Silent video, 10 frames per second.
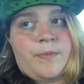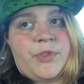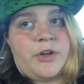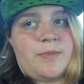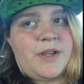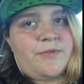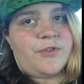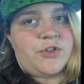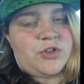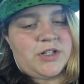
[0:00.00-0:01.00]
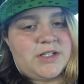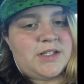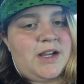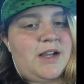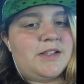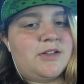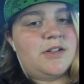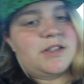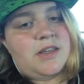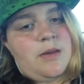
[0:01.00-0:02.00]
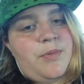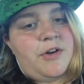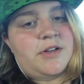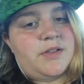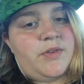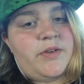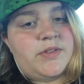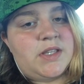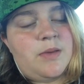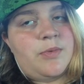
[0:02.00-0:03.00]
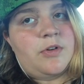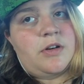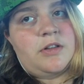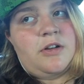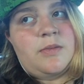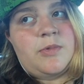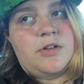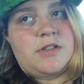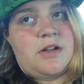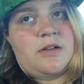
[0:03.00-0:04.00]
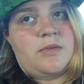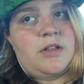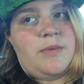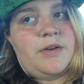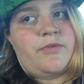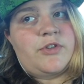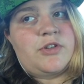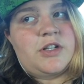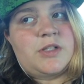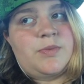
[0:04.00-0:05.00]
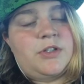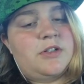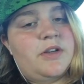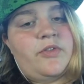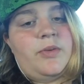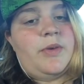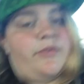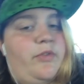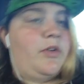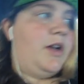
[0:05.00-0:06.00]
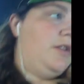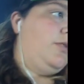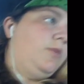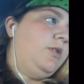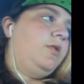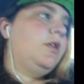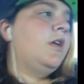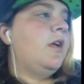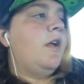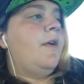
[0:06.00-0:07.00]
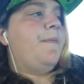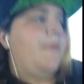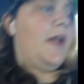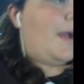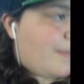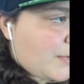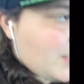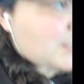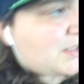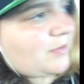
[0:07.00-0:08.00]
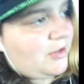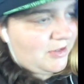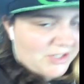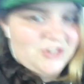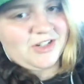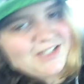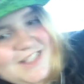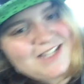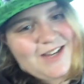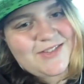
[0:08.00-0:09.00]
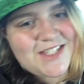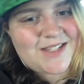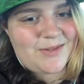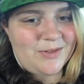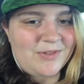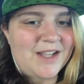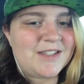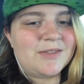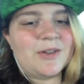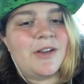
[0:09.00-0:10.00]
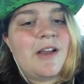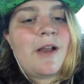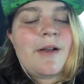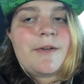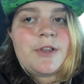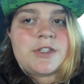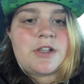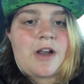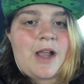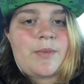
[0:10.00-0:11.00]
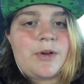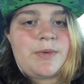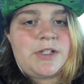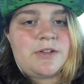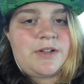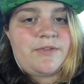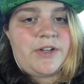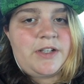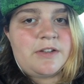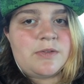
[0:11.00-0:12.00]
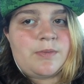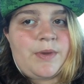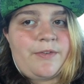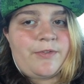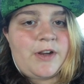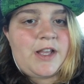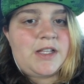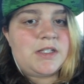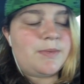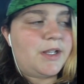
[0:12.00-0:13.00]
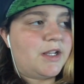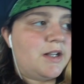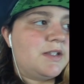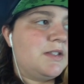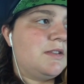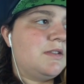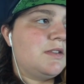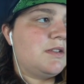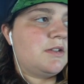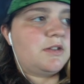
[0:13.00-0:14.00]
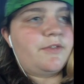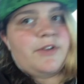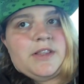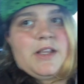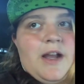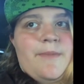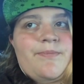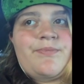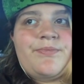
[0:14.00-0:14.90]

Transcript: They're meant for tricks, guys. Go to skate parks if you have a skateboard. Longboards aren't really meant for tricks, but they're definitely meant for riding on the road. I'm not someone who does tricks. I'm just someone who rides on the road. So I will be doing videos with my friends, my cousins, stuff like that.